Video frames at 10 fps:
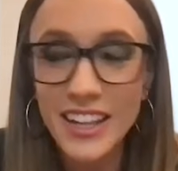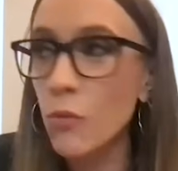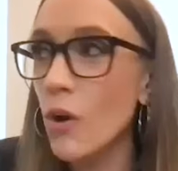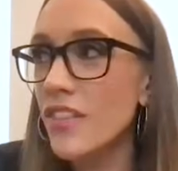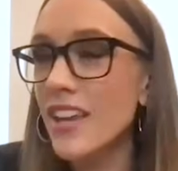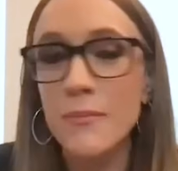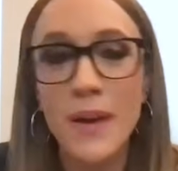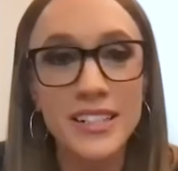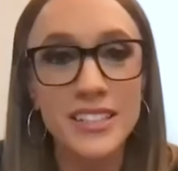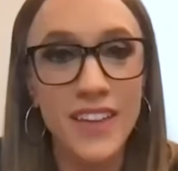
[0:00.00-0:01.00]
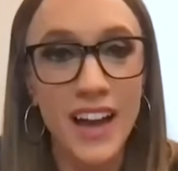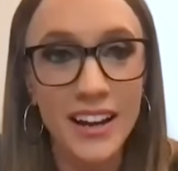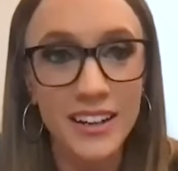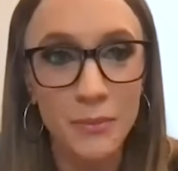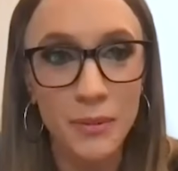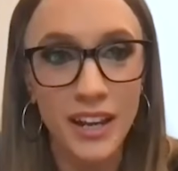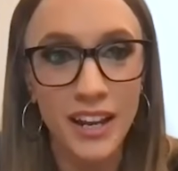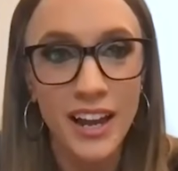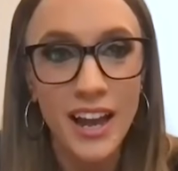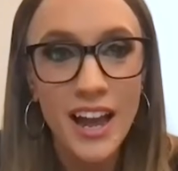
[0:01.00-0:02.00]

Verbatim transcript: Like, what are the impacts of that going to be?